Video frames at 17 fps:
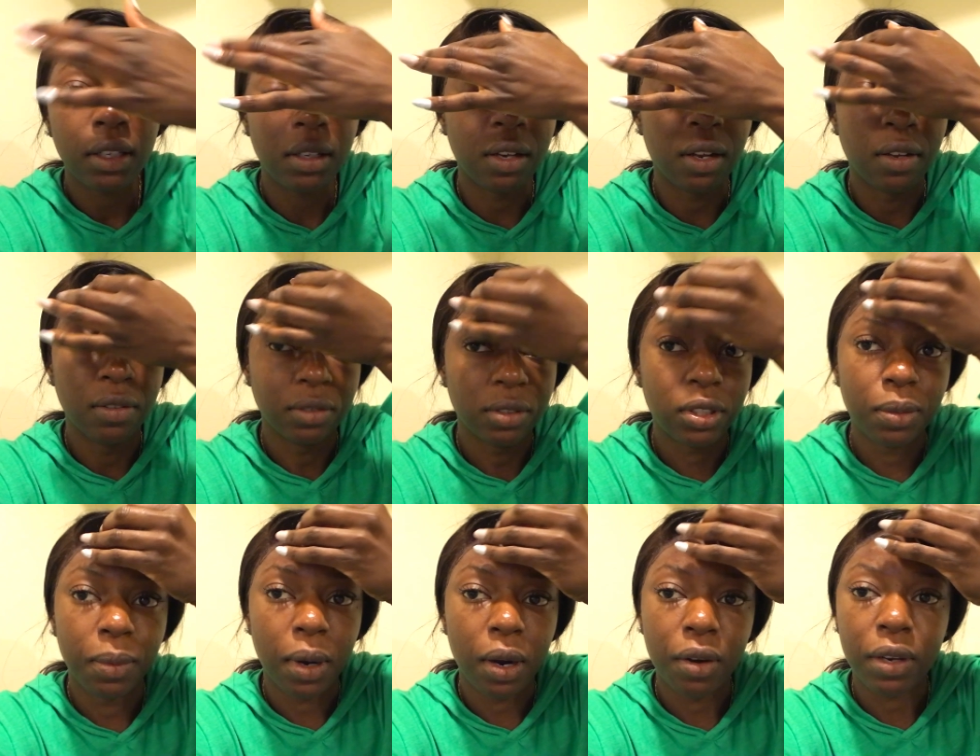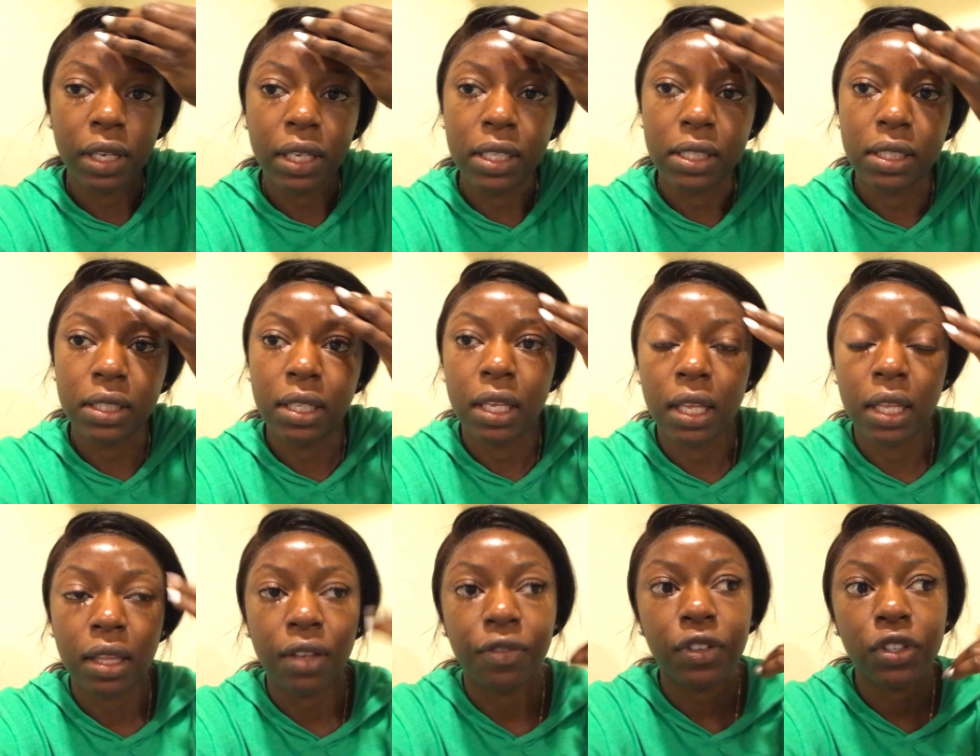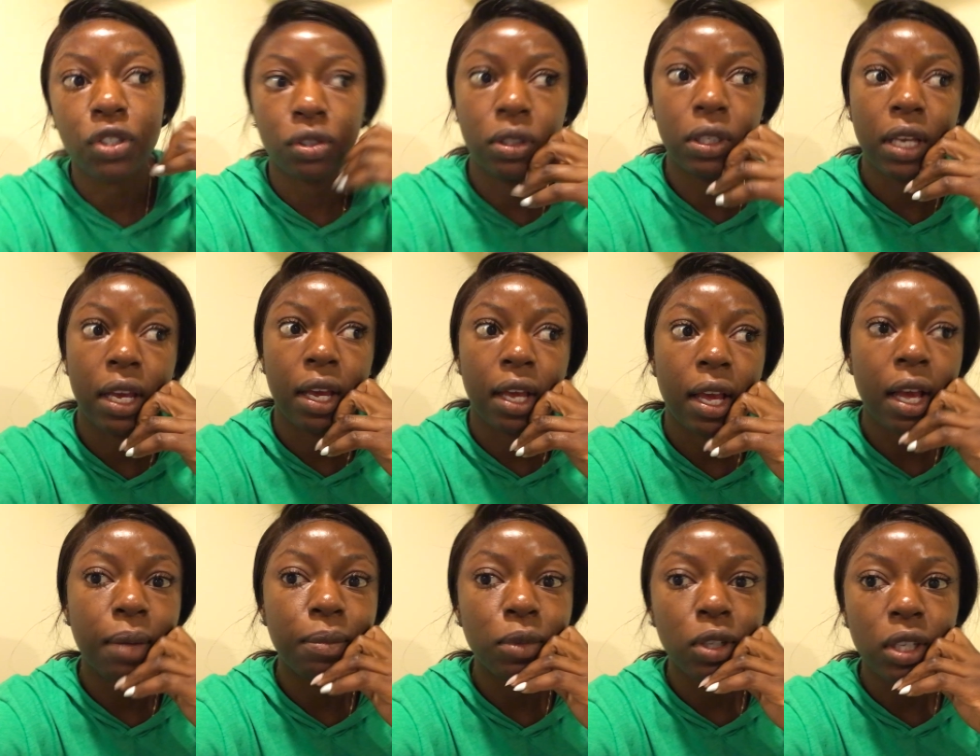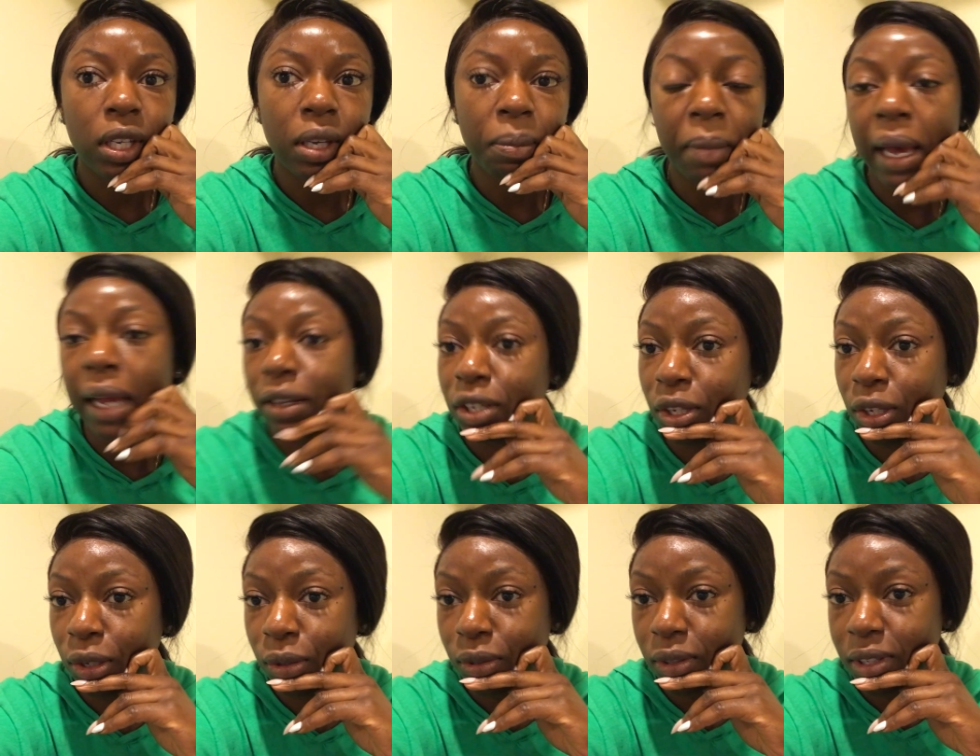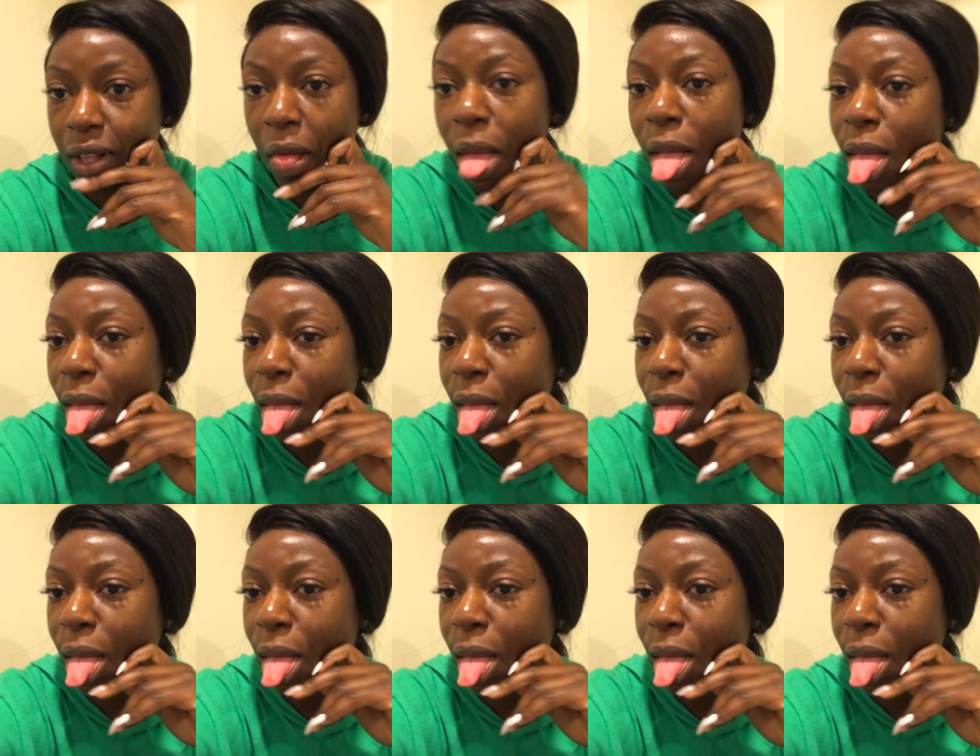you know, tomorrow is the official day. I'm looking bad cute.